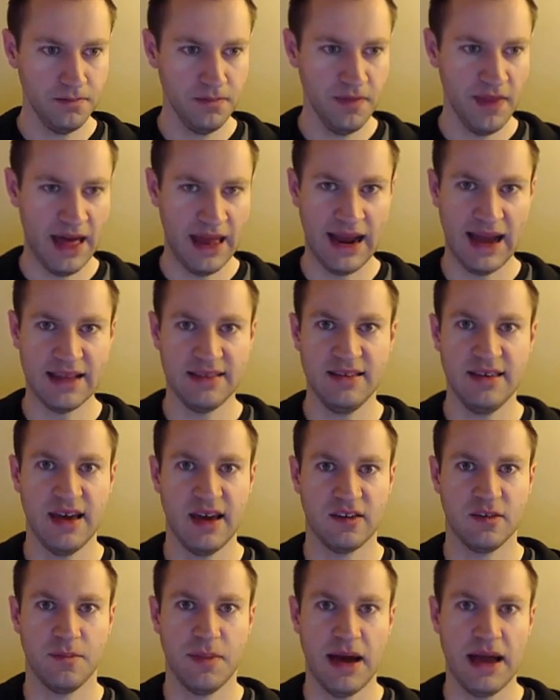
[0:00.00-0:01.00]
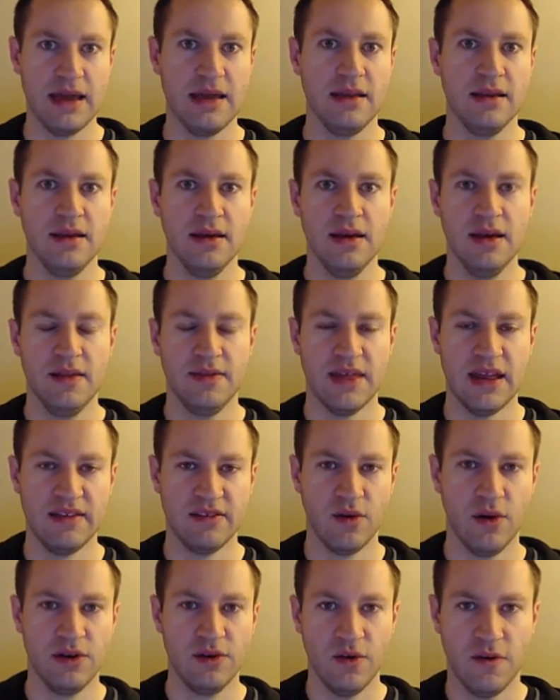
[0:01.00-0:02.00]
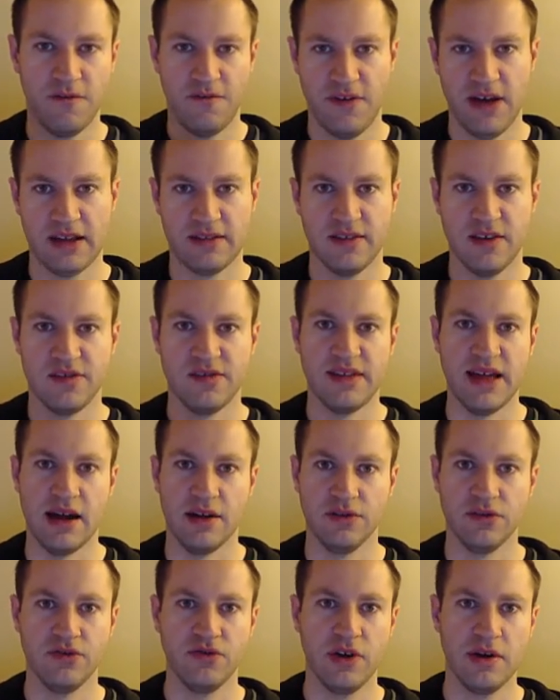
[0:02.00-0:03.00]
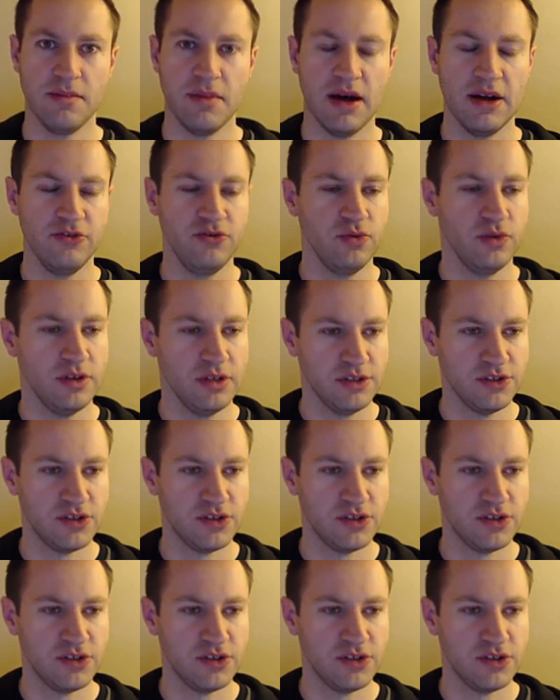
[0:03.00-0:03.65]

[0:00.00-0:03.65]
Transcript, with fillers: that ITX byte, then it's going to affect this downstream module.